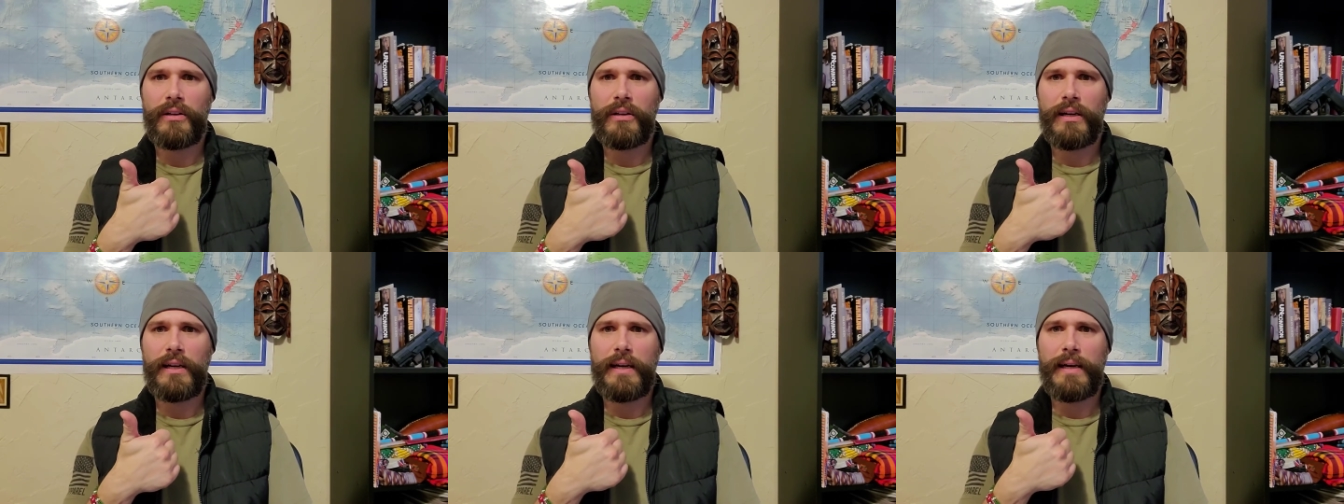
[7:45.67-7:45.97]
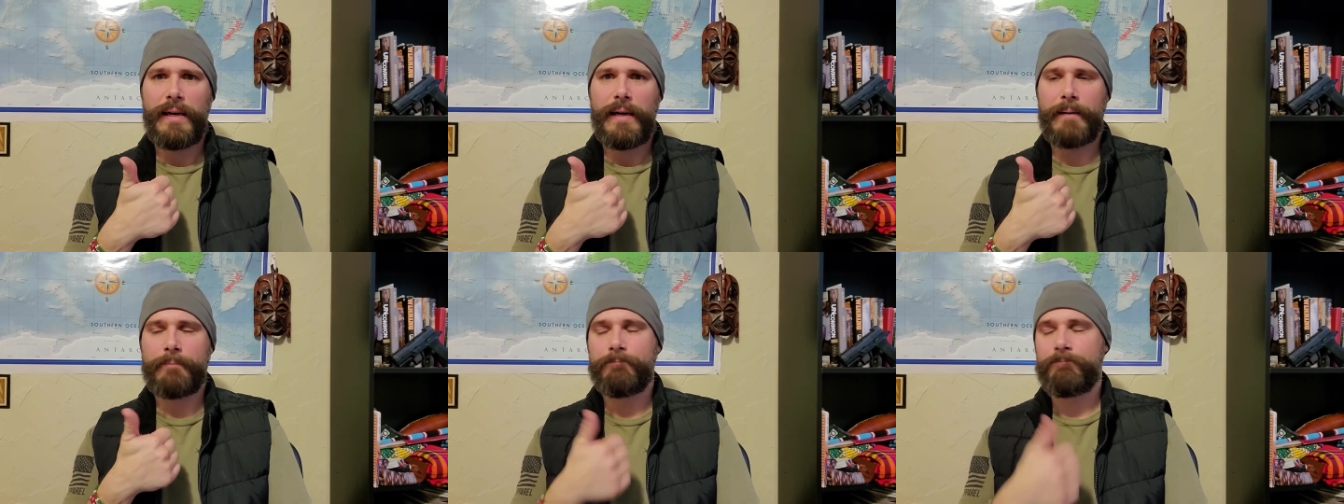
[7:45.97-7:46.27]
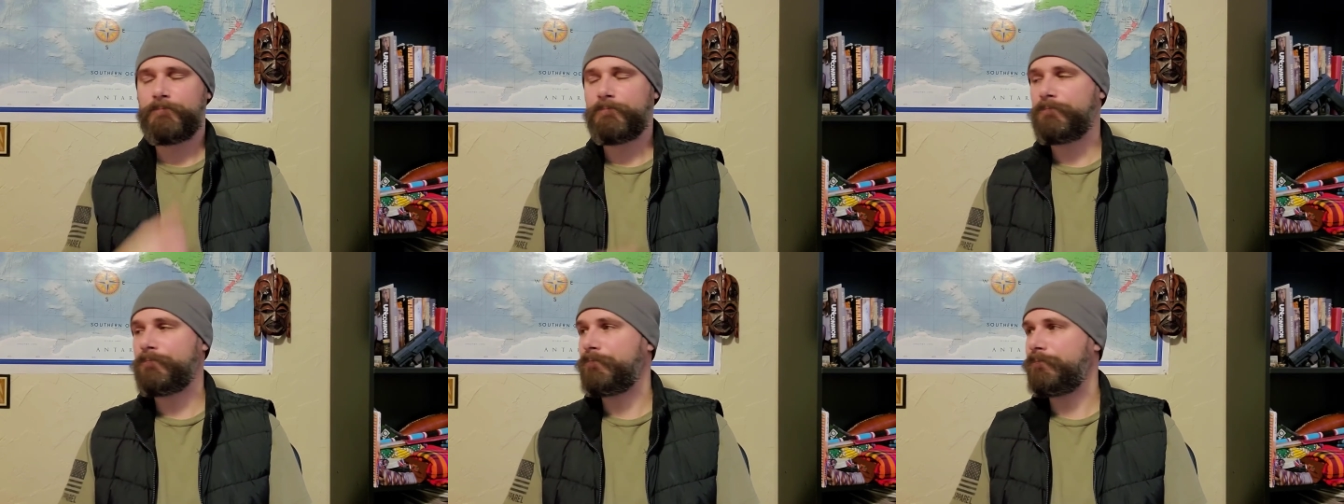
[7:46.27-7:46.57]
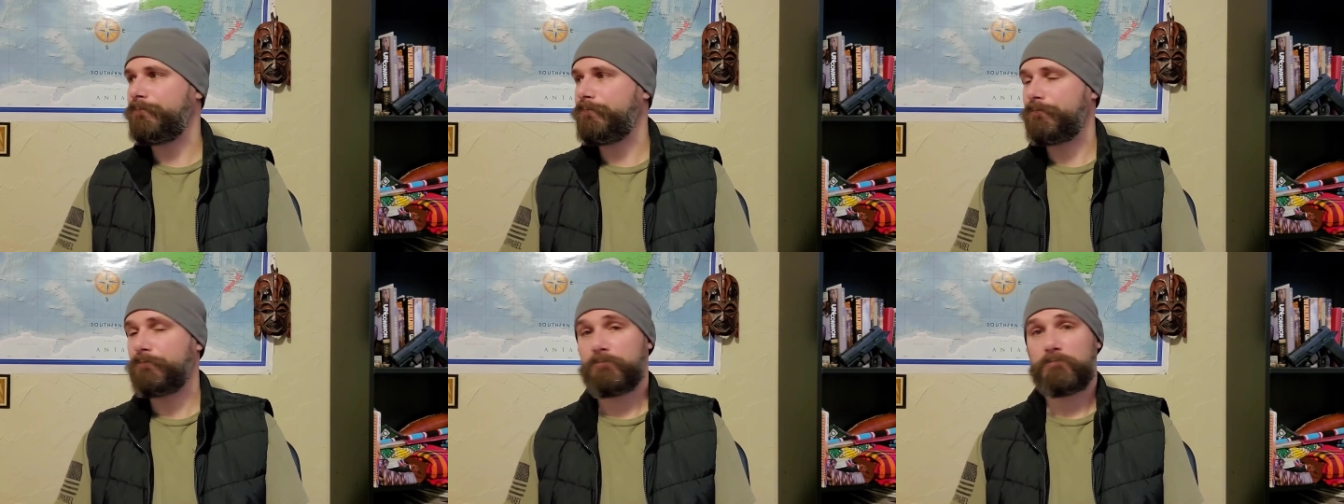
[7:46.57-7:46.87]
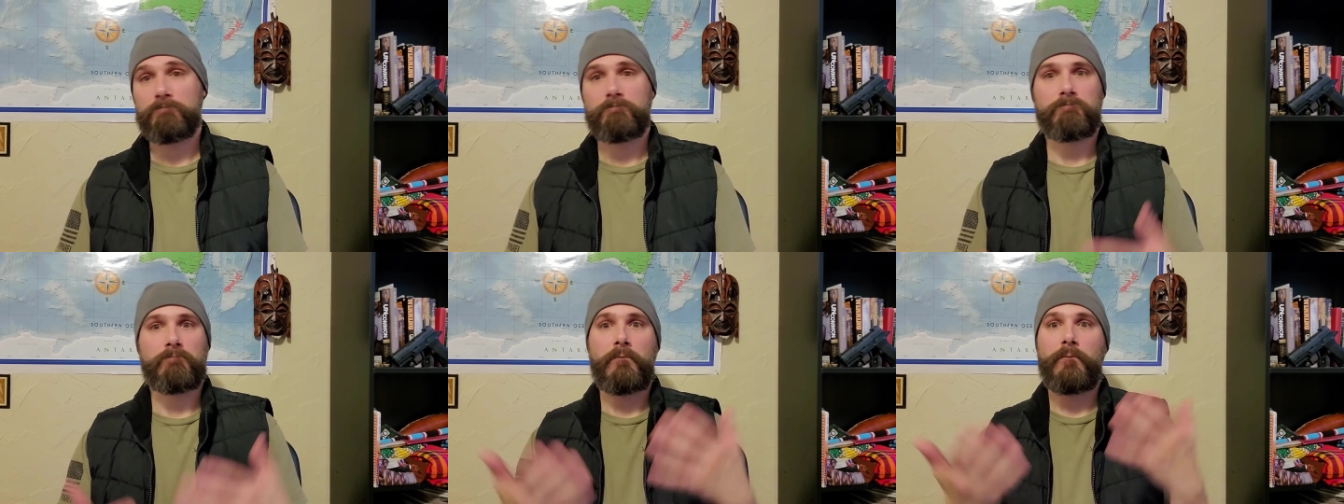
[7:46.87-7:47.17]
Uh,
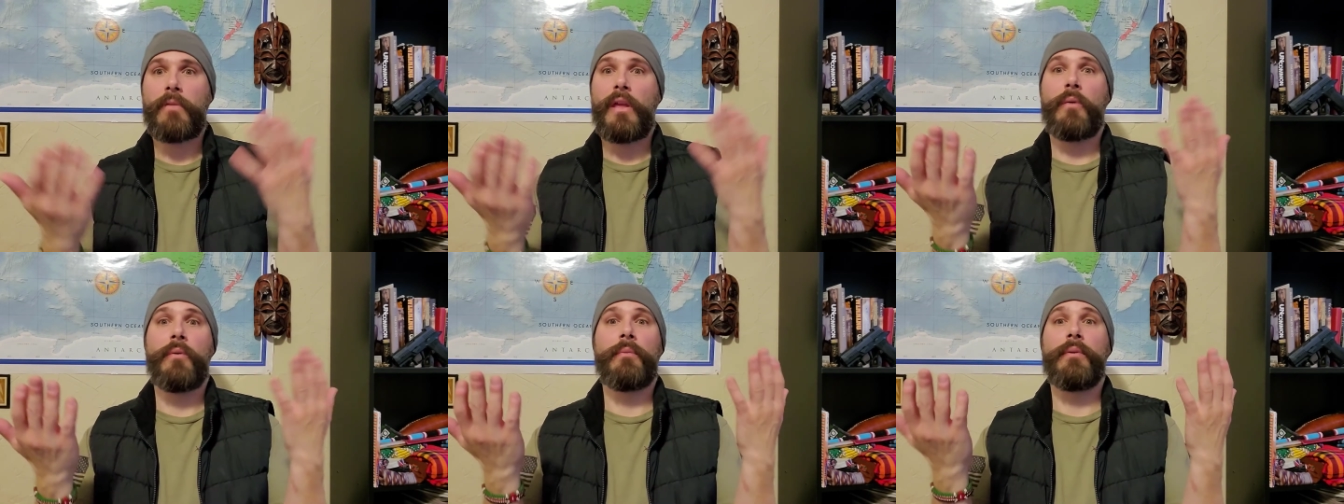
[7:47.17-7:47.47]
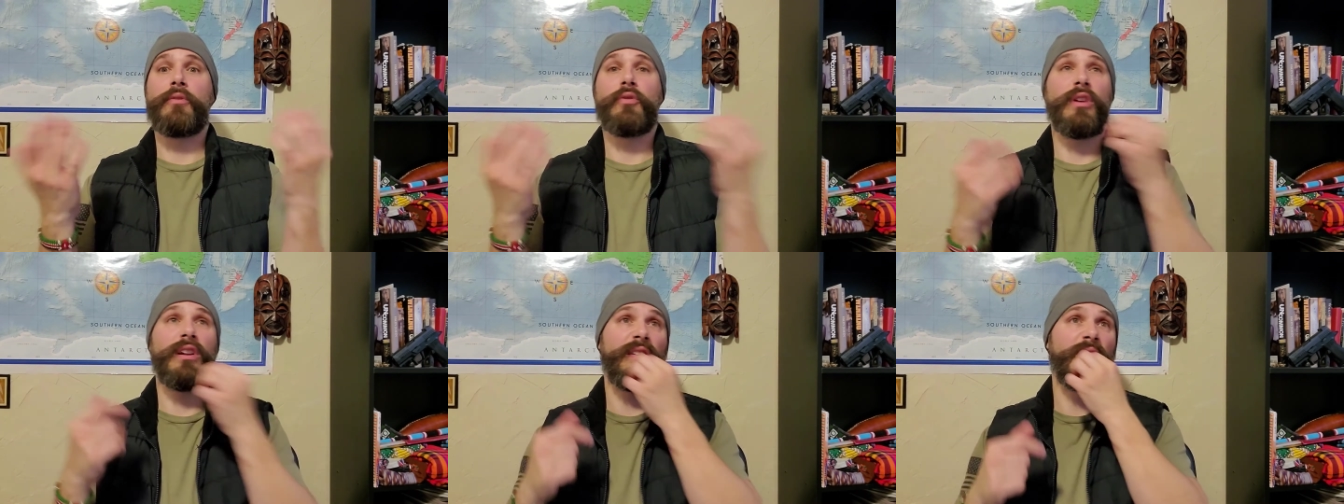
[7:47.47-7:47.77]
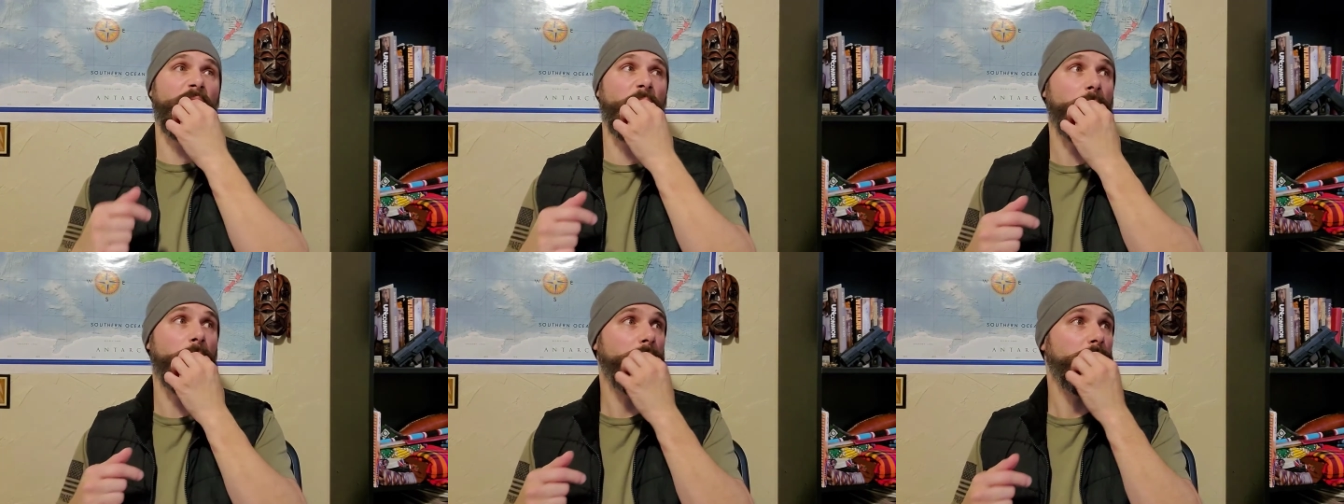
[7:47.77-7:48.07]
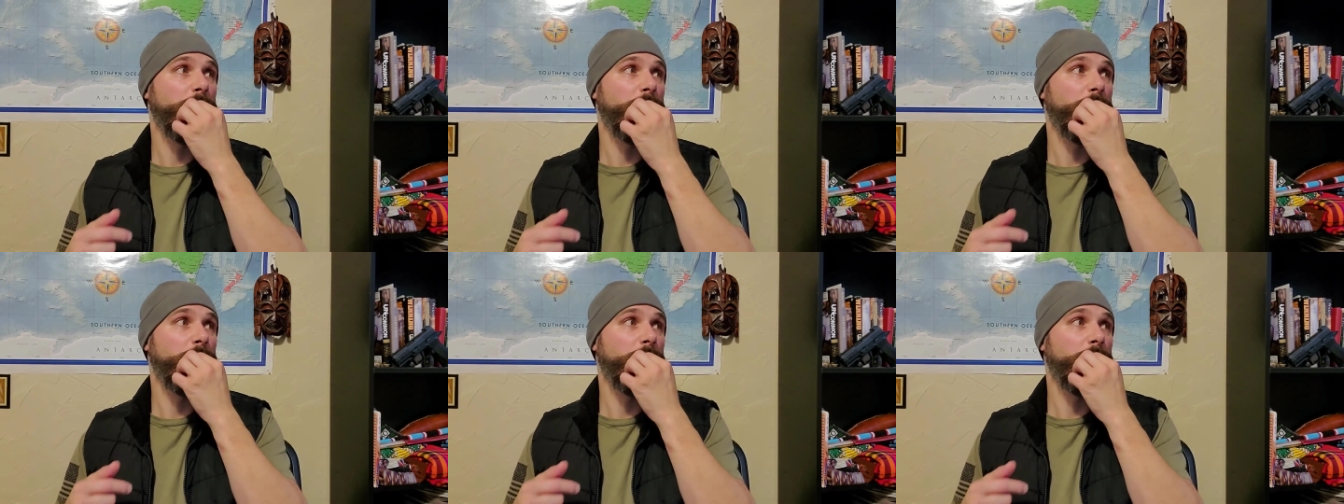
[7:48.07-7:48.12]
what am I trying to say?